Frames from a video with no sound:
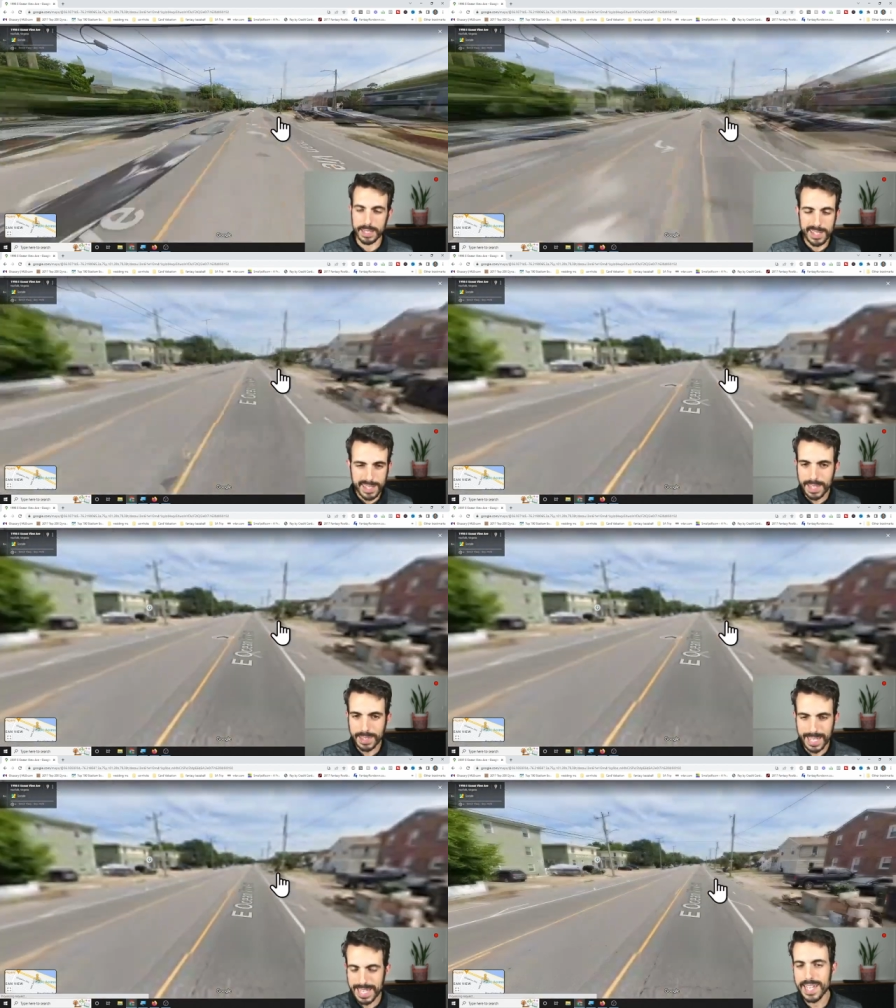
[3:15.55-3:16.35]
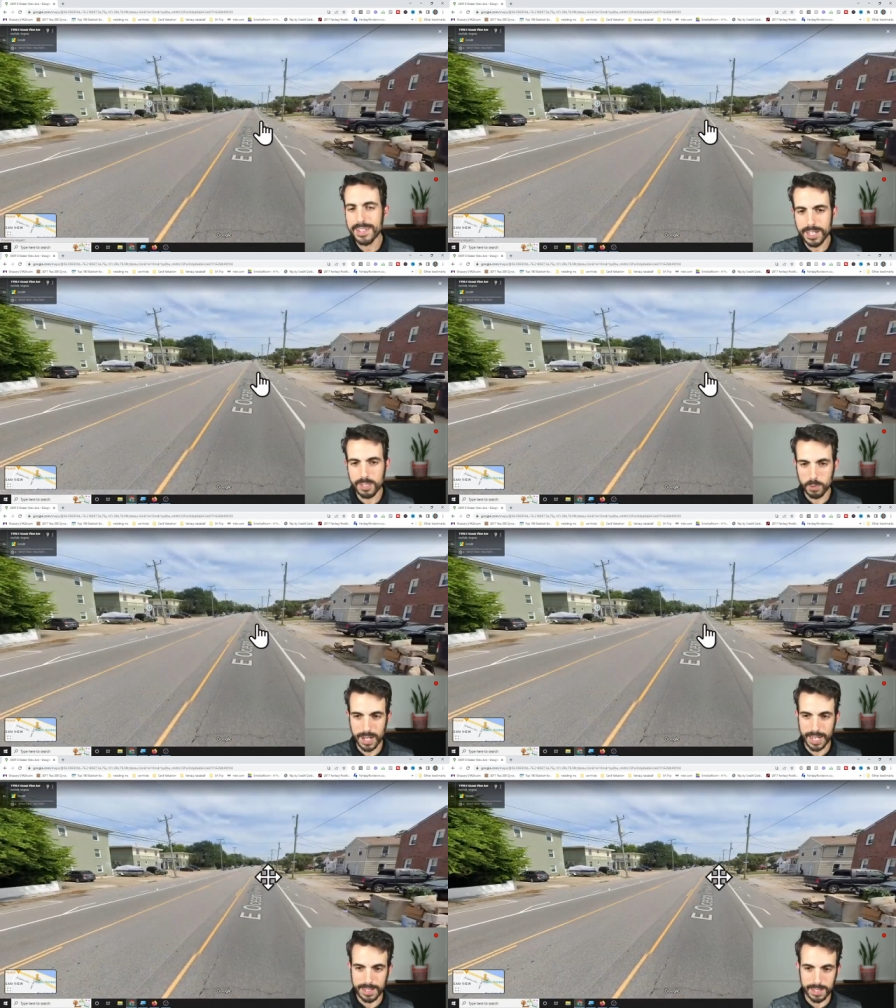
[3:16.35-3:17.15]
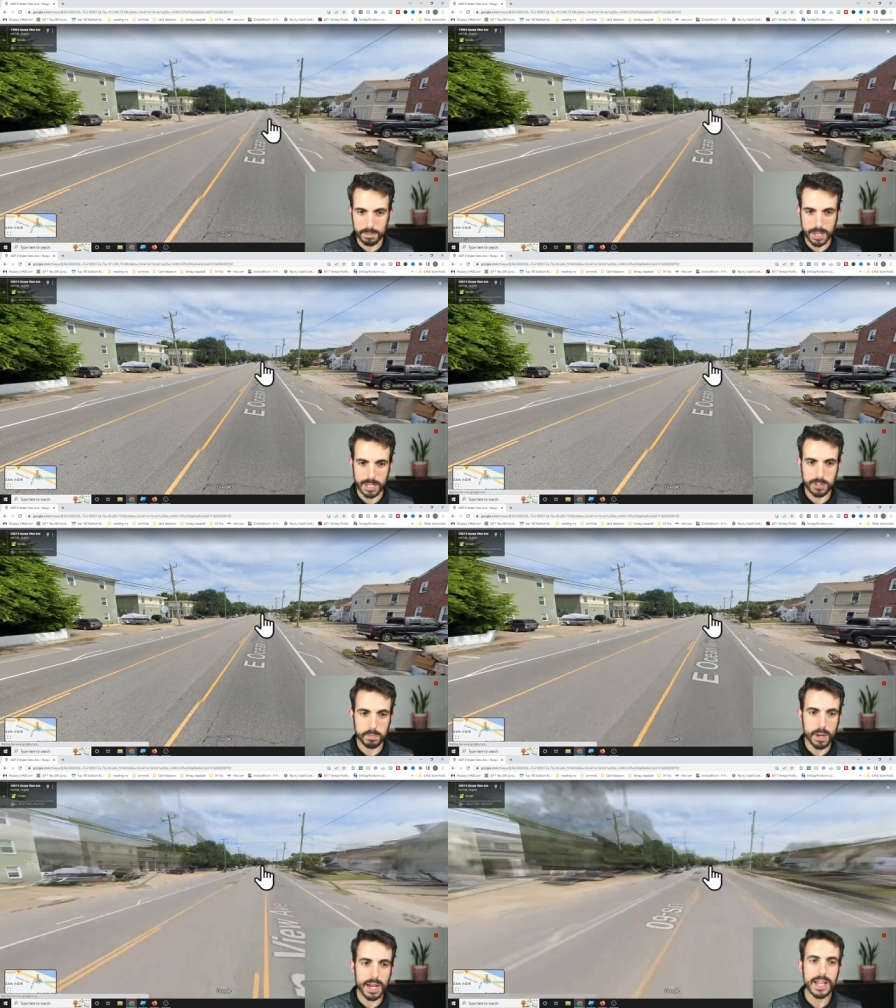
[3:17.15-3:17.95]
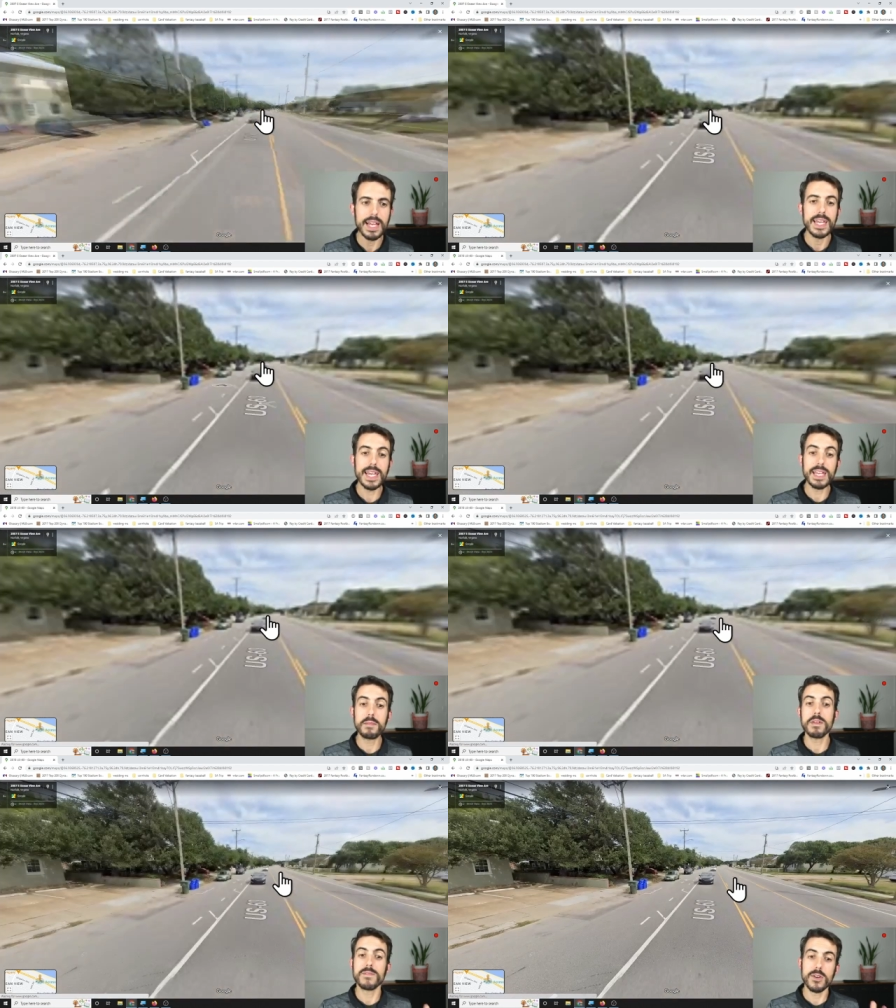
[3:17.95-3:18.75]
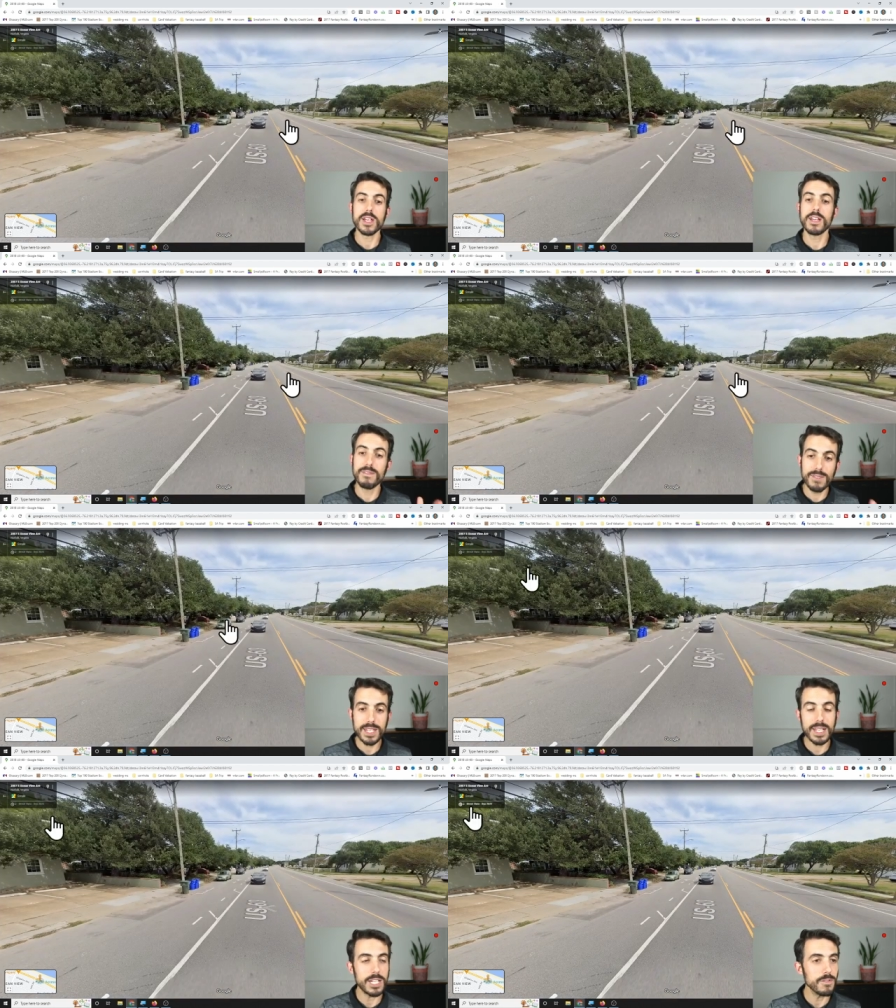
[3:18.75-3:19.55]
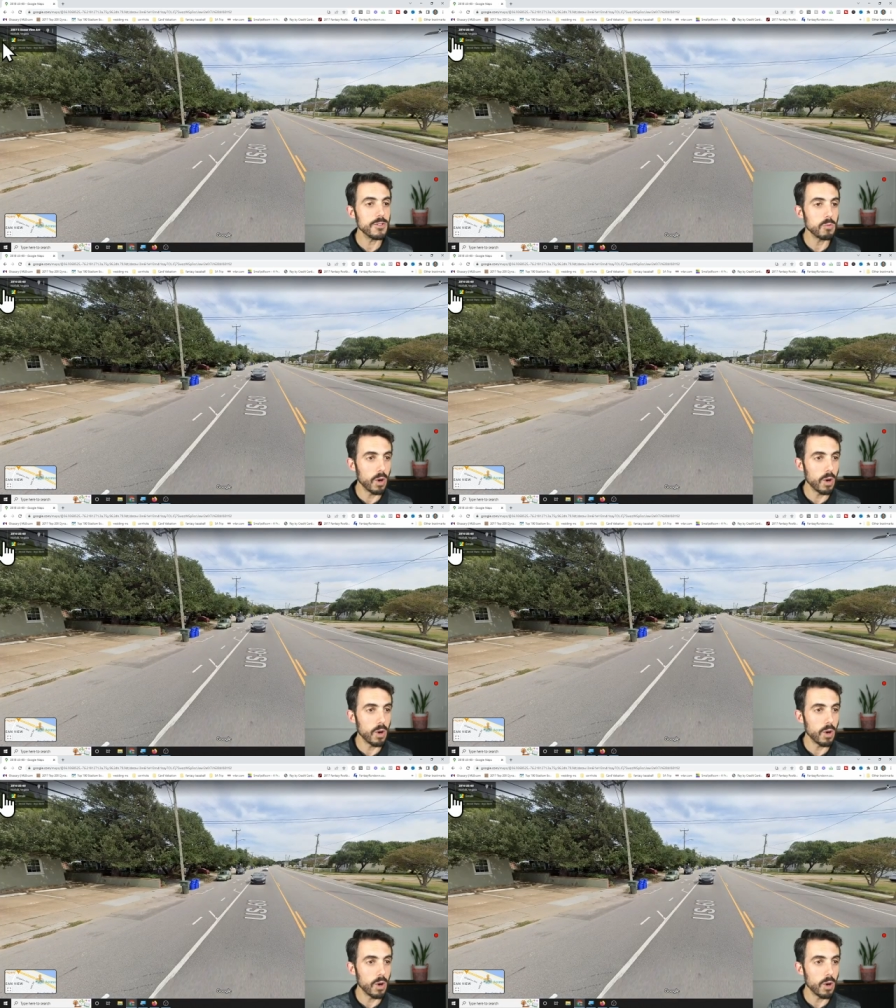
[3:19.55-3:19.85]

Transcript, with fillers: This is not the easiest way to get to the beach, but it can be very convenient if you